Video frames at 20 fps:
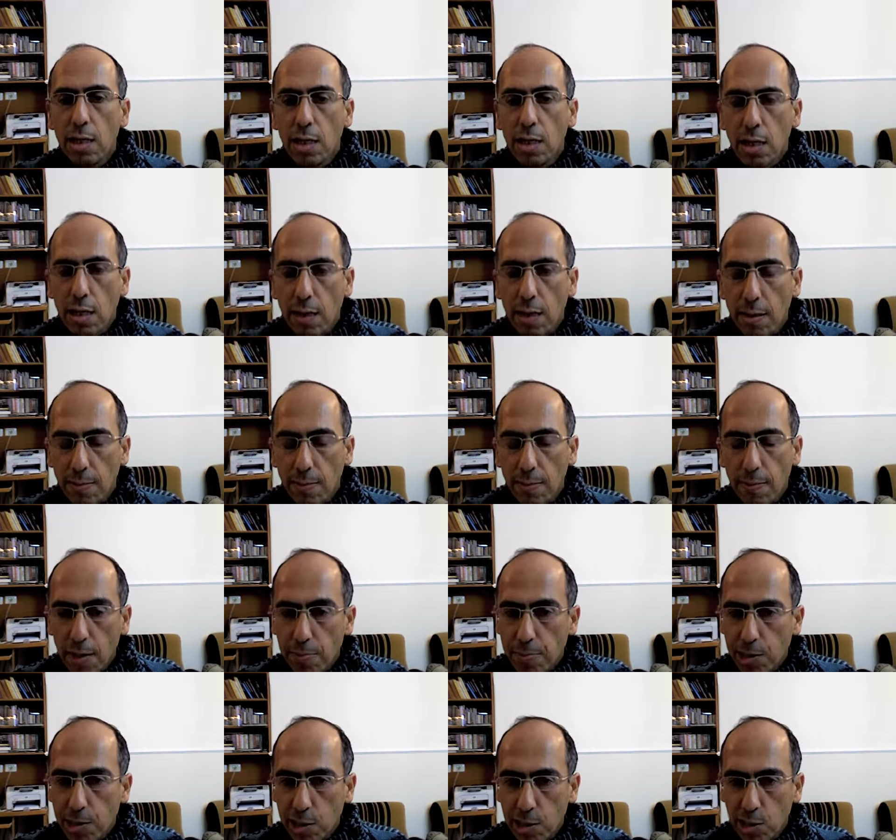a
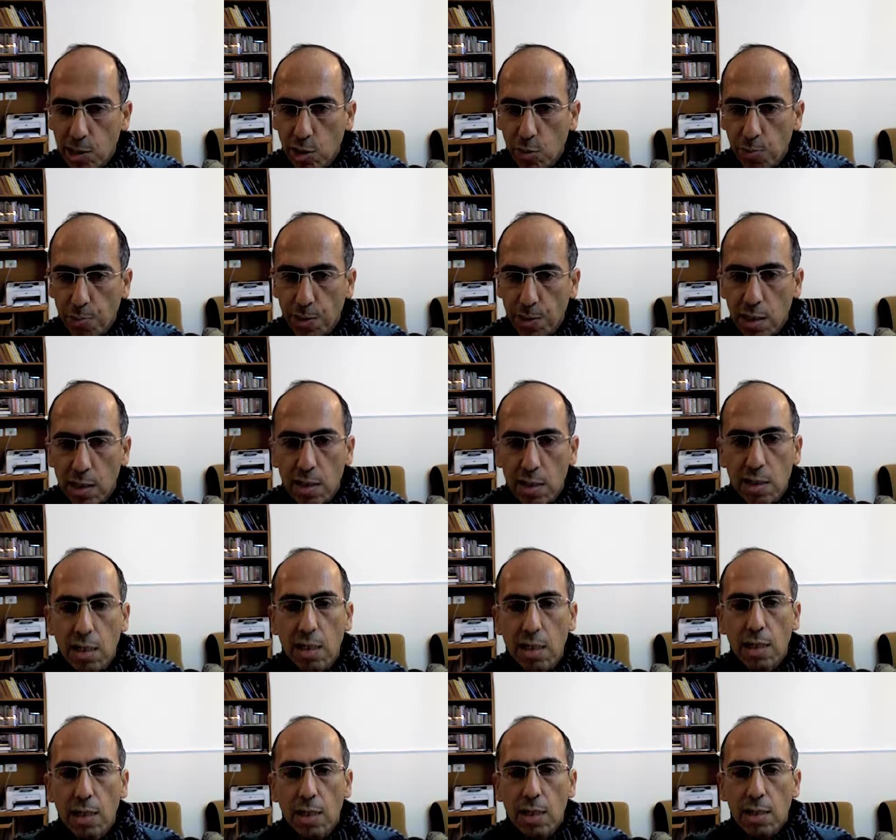Prince of Peace.
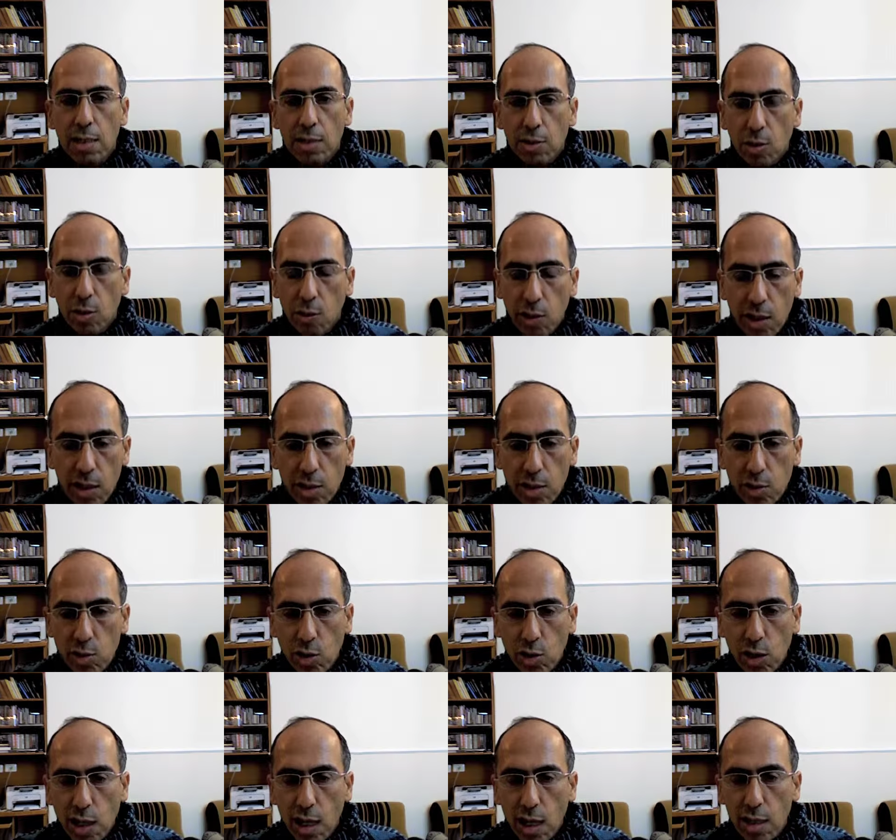So here
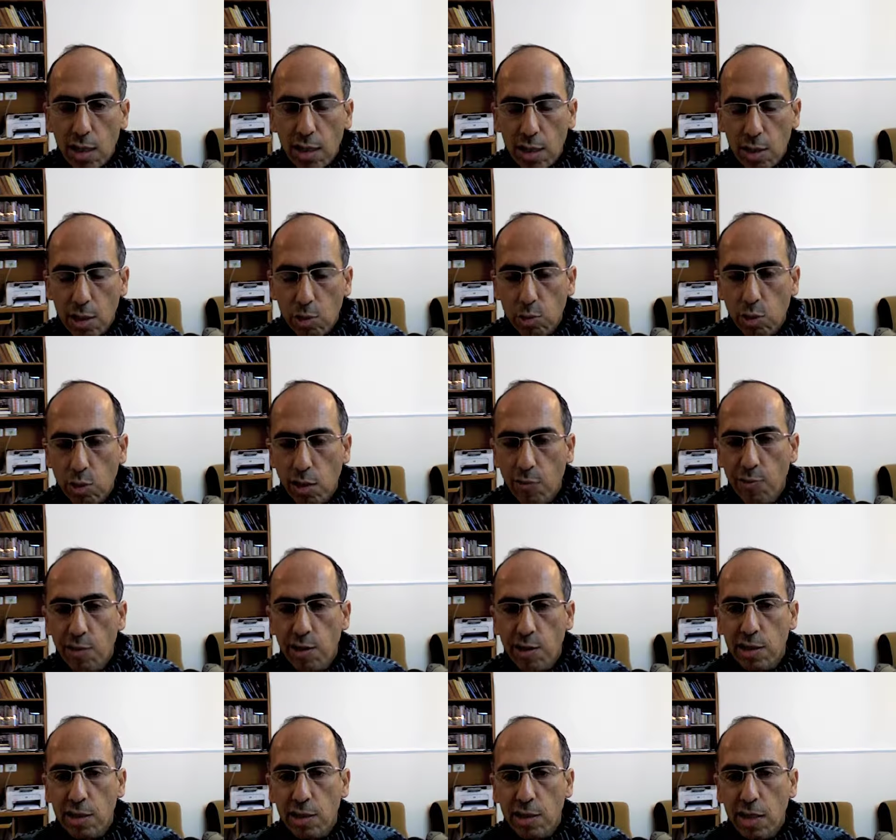today in the
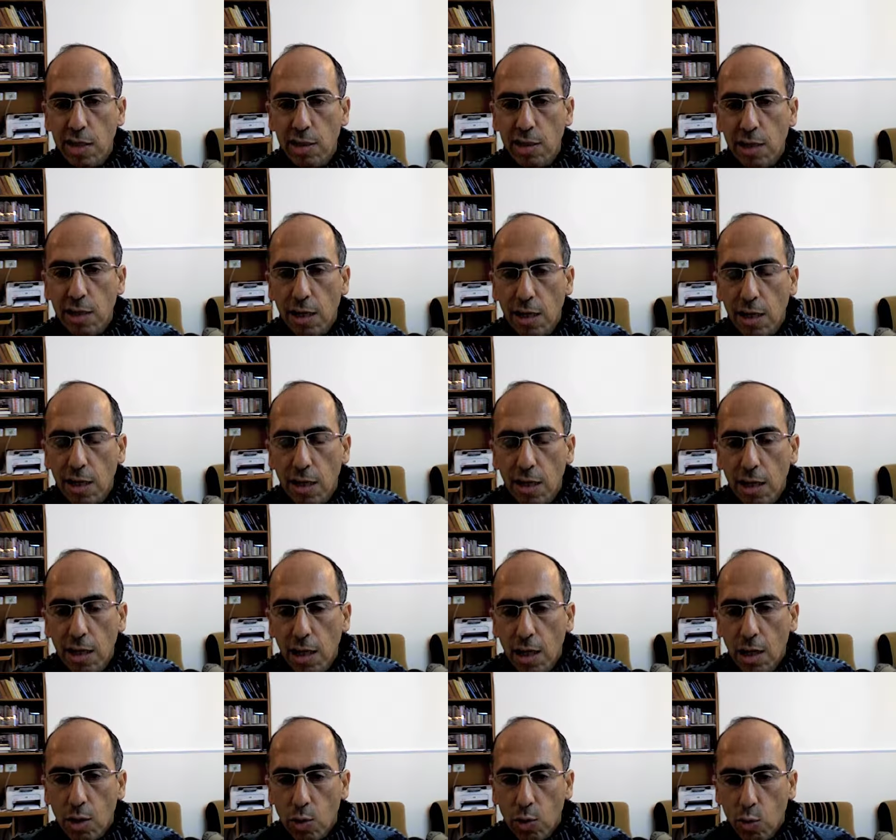21st century,
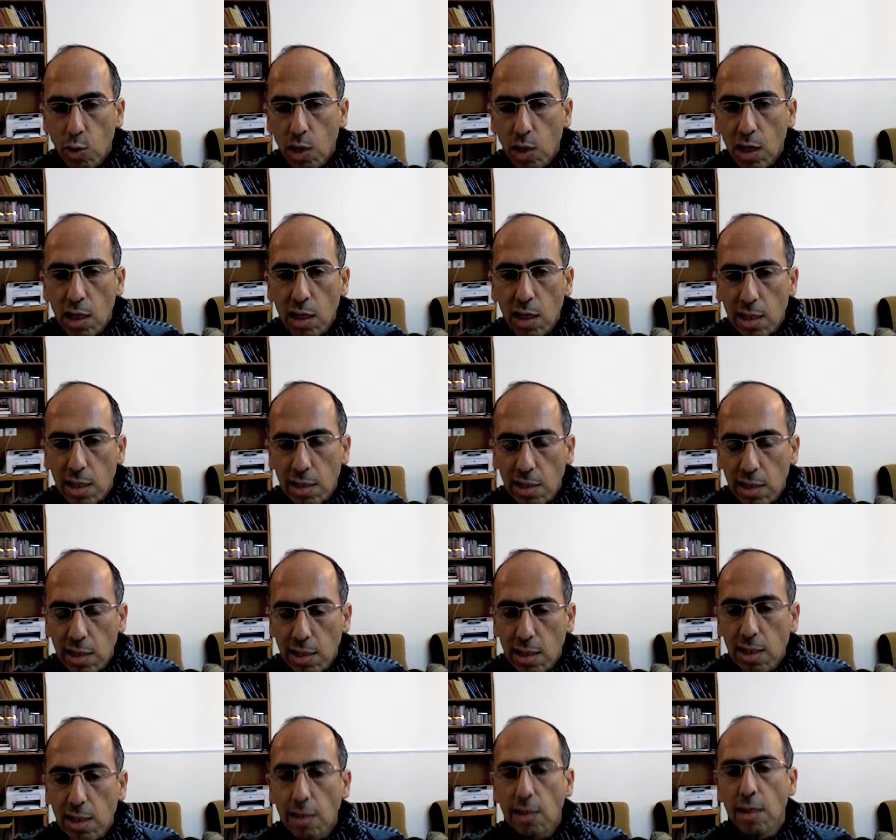we, the
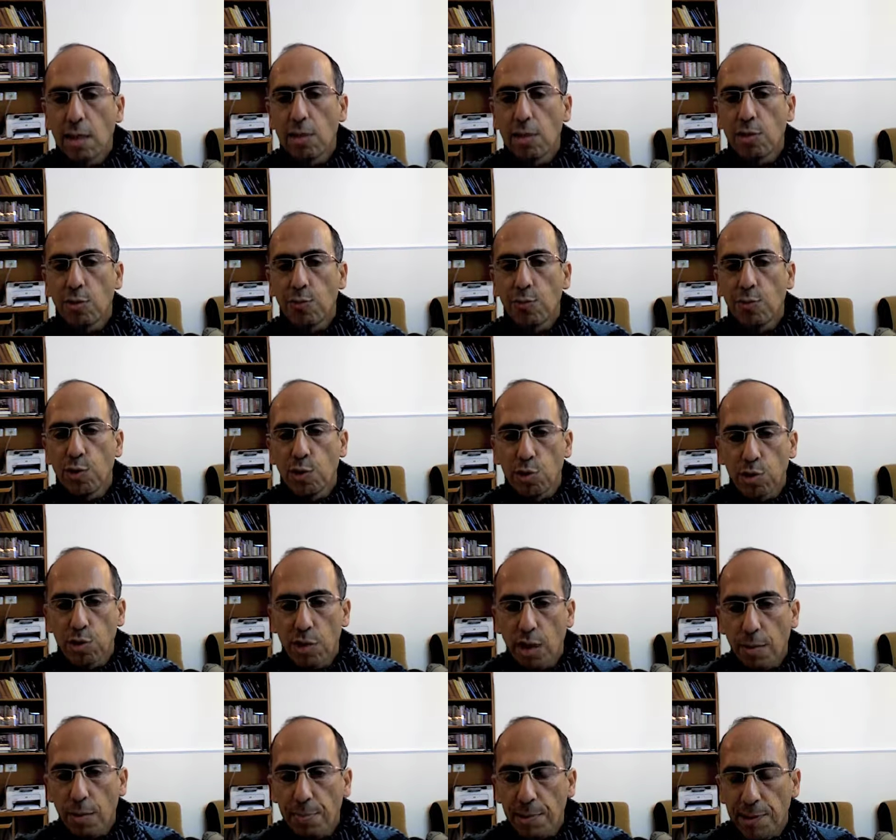descendants of those
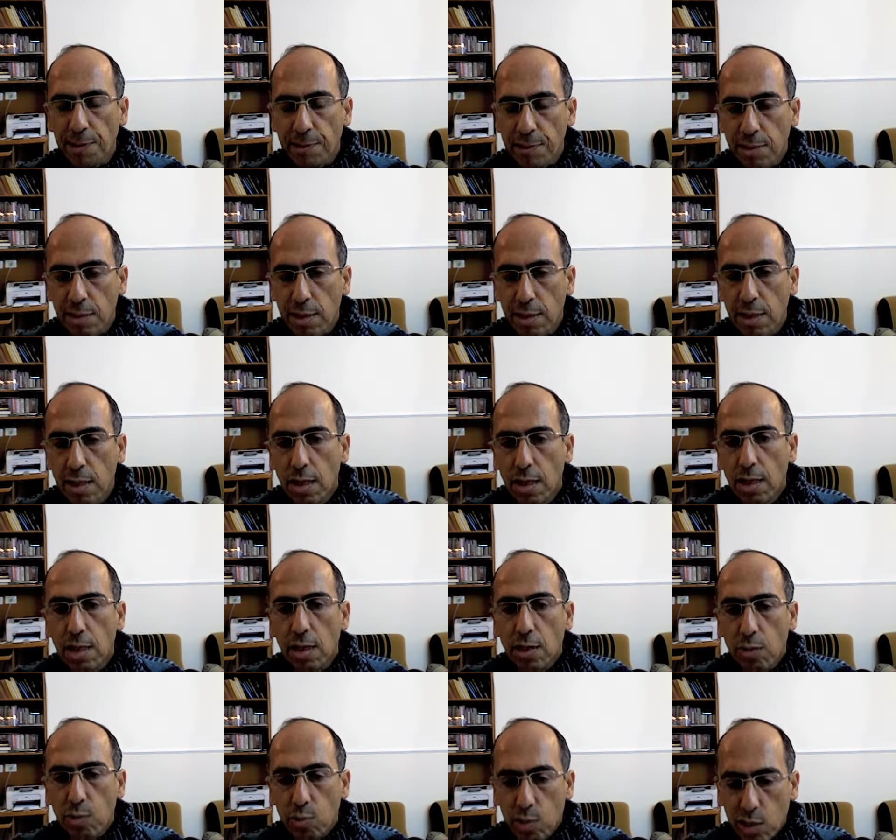shepherds,
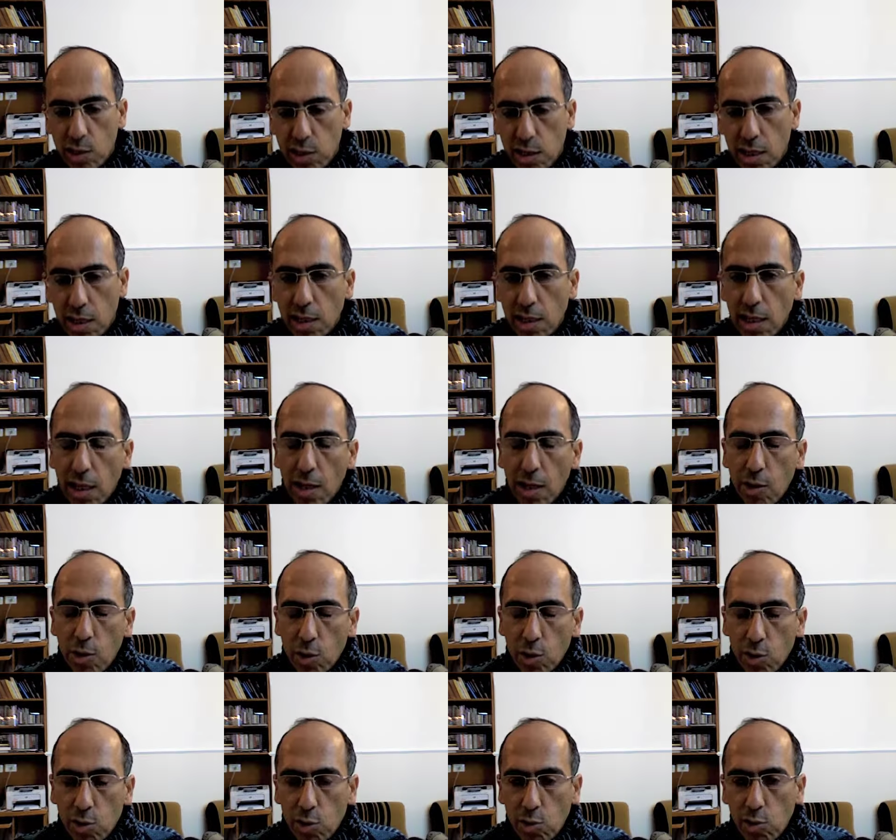would certainly
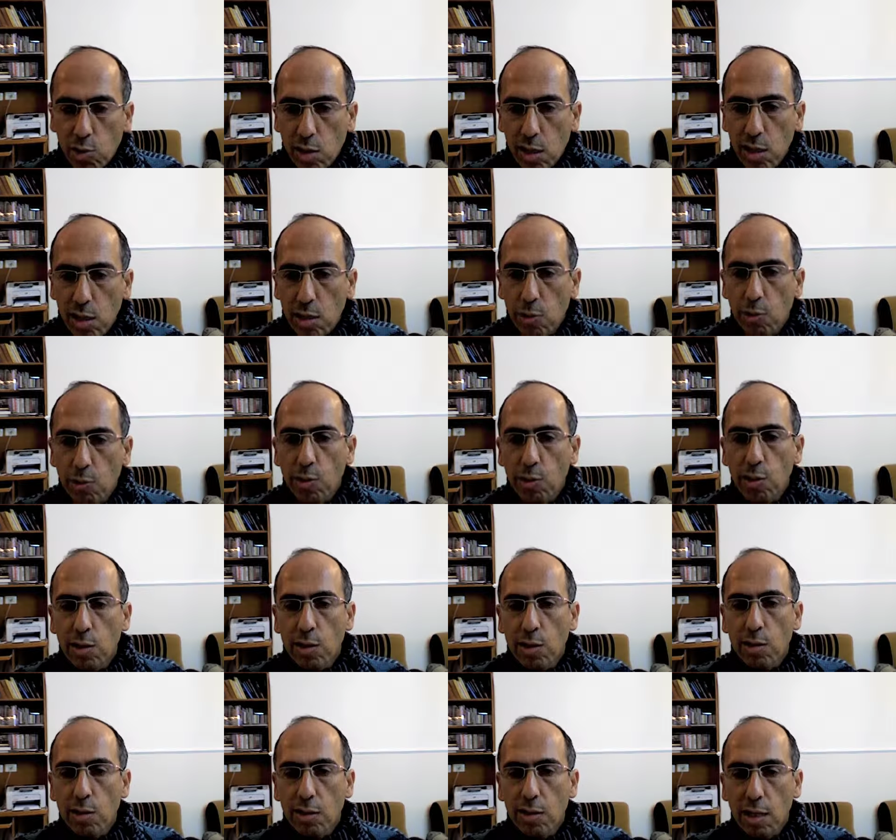also tell the
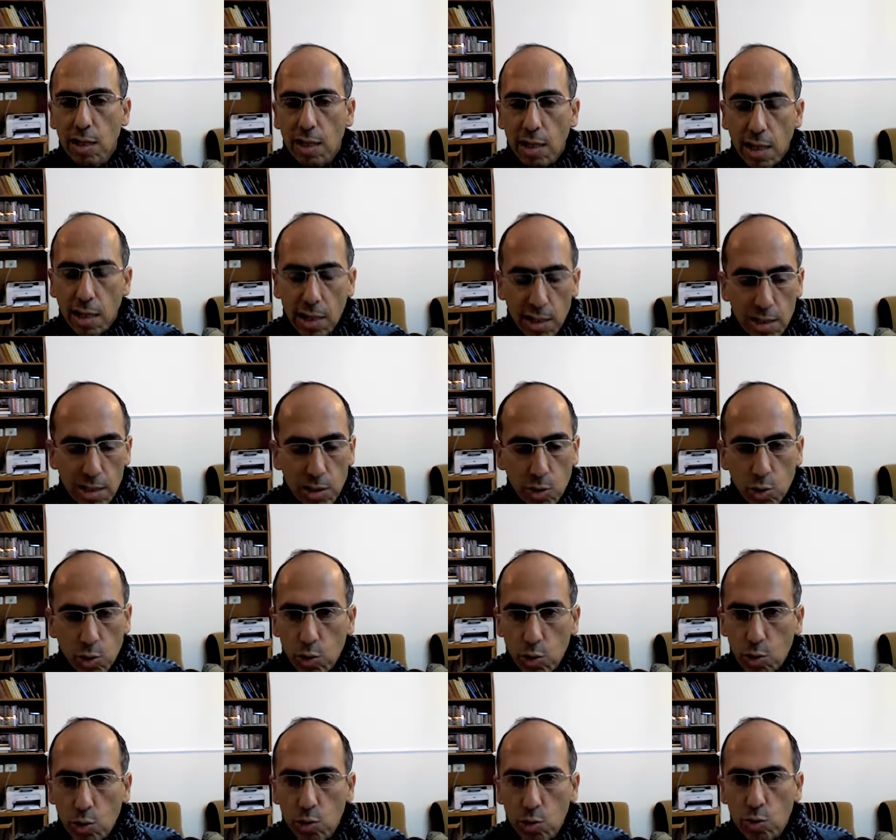world that there is
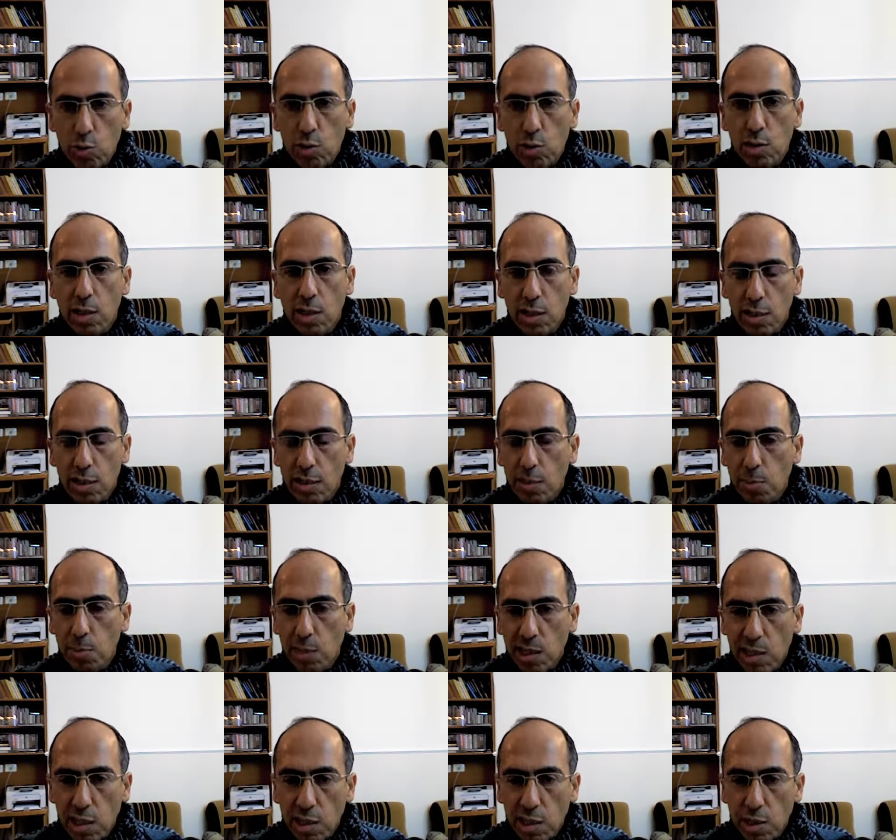good news, there is a
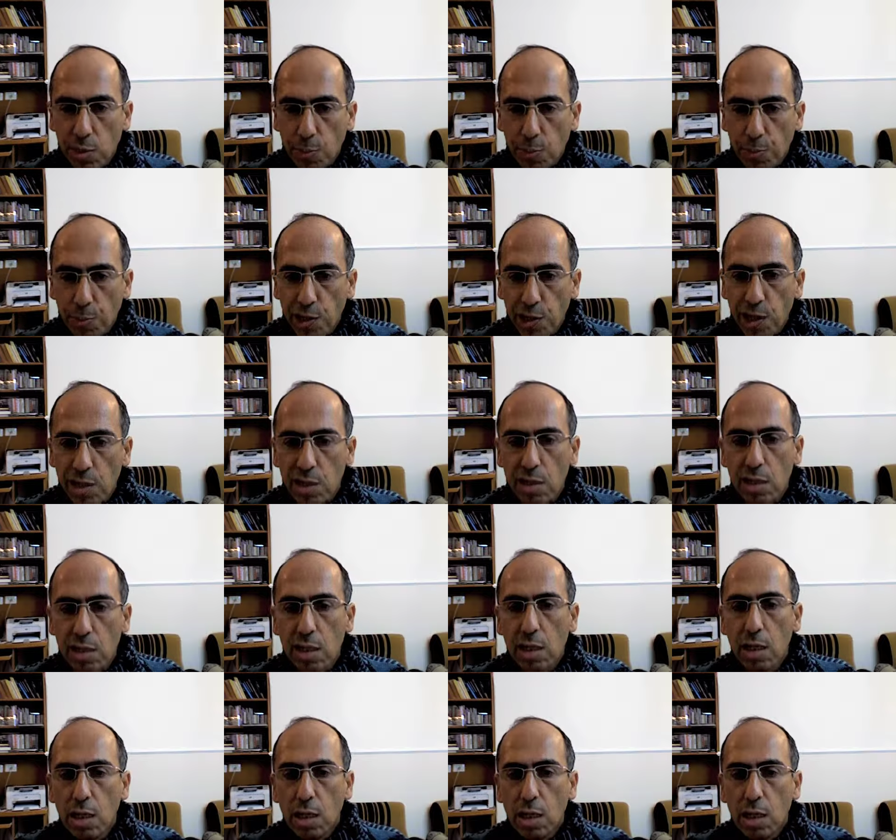message of peace.